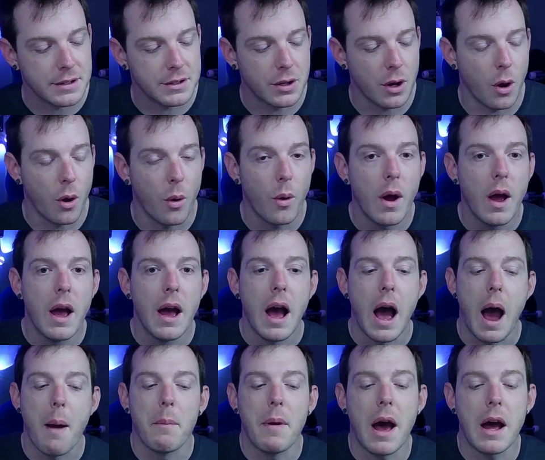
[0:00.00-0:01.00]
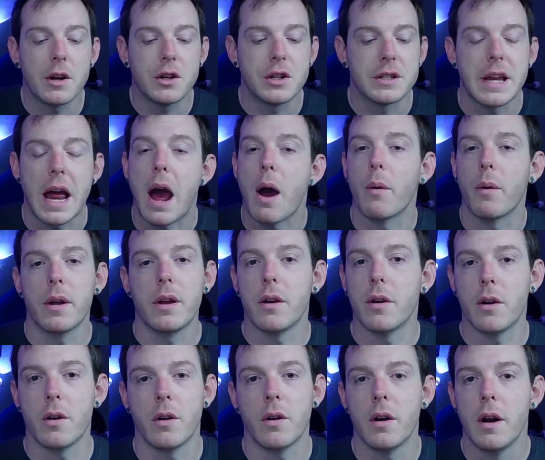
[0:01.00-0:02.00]
So I'm not just out
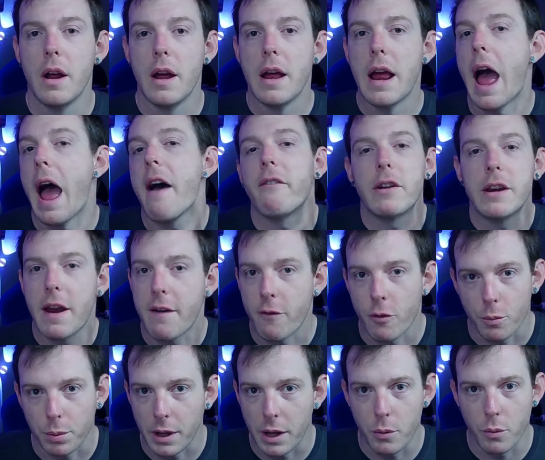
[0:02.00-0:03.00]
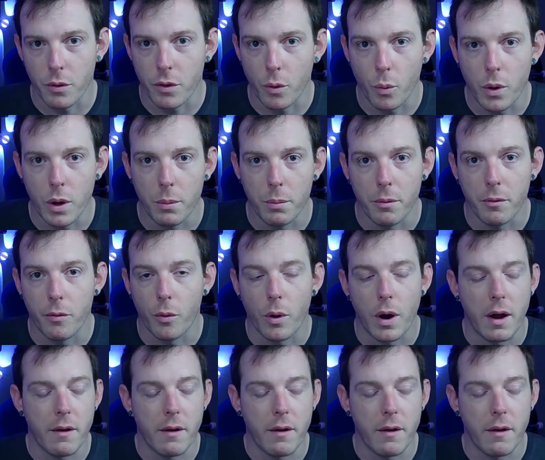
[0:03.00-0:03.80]
here having never played with a wheel before.